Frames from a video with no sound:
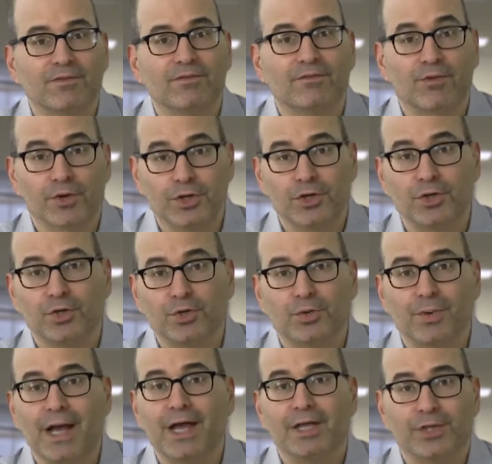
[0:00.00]
for
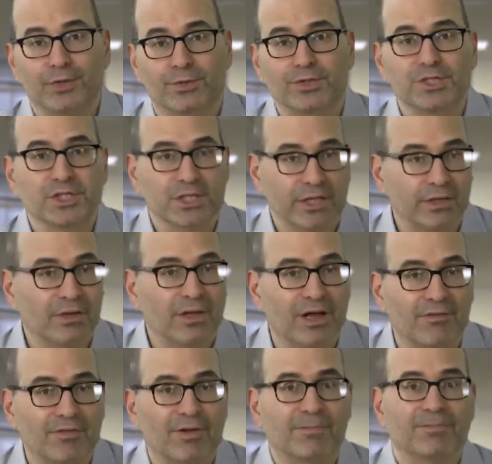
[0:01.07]
you at your skill
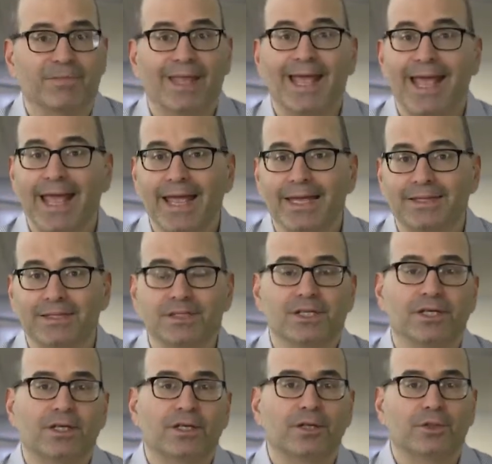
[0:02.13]
level and
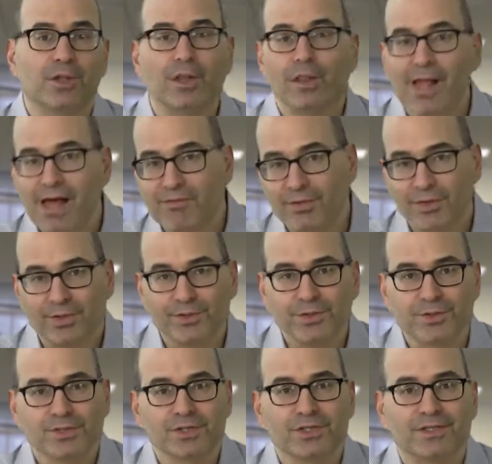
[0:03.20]
the
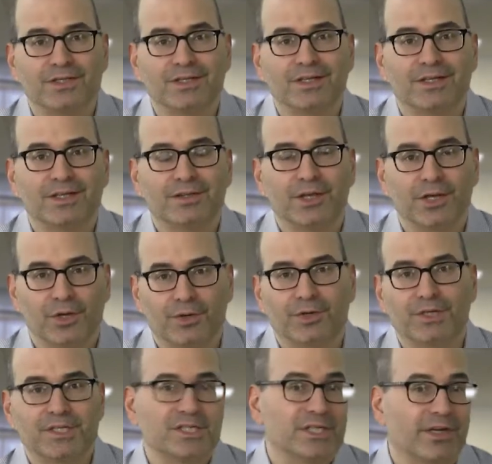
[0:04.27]
levels that you're
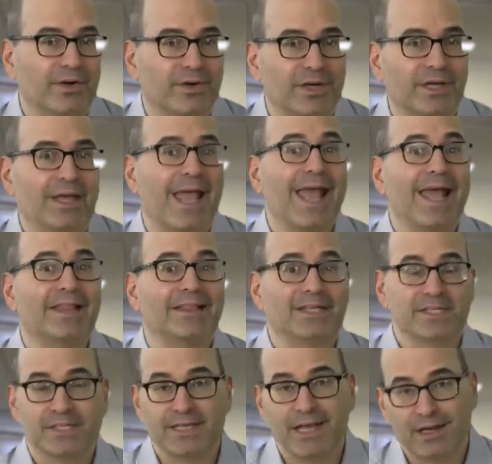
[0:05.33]
considering and the
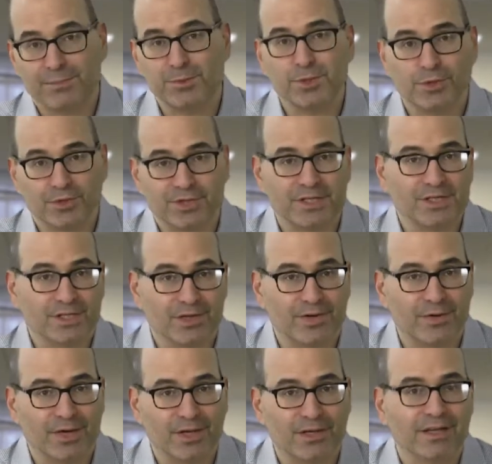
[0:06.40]
setups you're
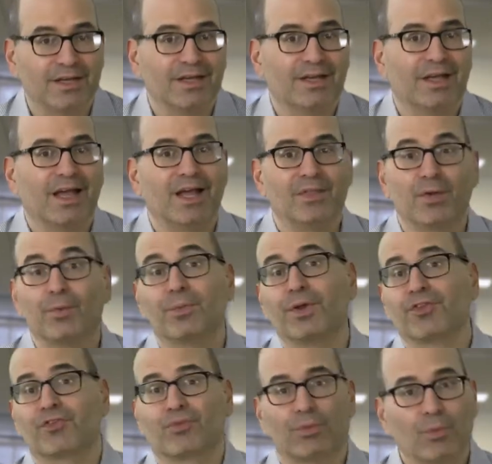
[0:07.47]
considering and the
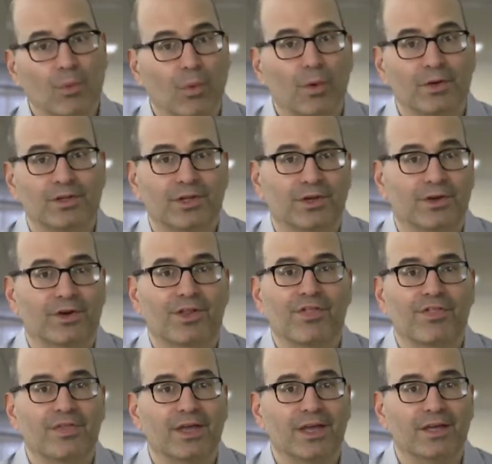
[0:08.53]
risk reward that you're going to
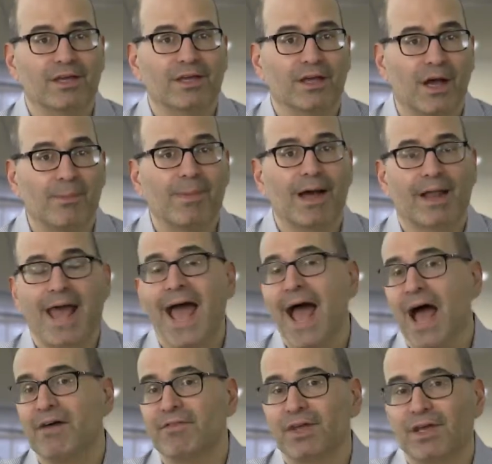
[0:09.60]
think about
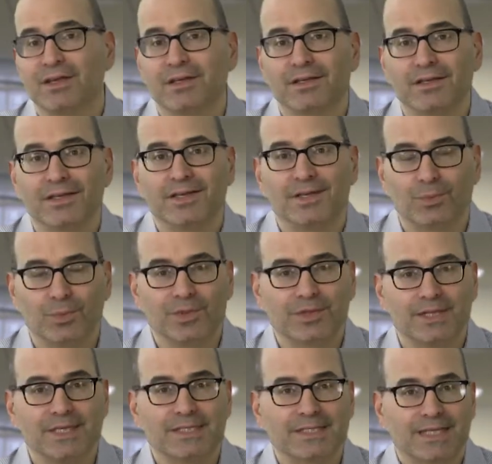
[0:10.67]
having with
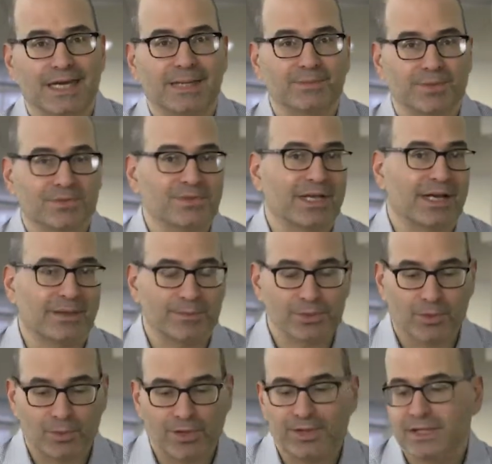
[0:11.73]
these types of setups.
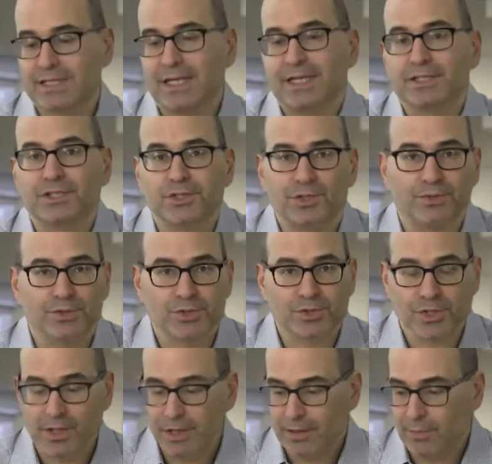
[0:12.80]
So one of the things I like to do
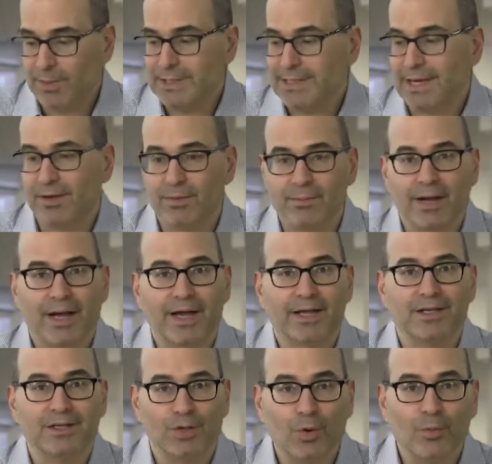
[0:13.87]
is write down in
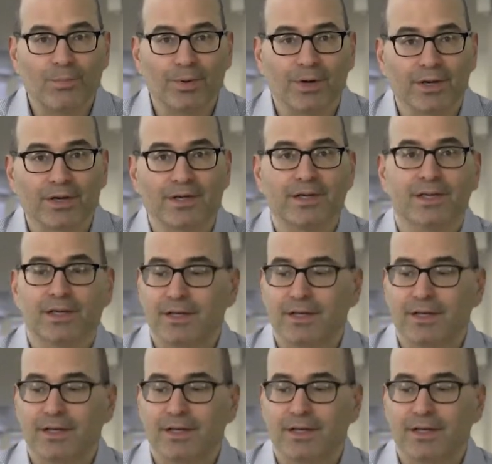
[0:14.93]
my notebook,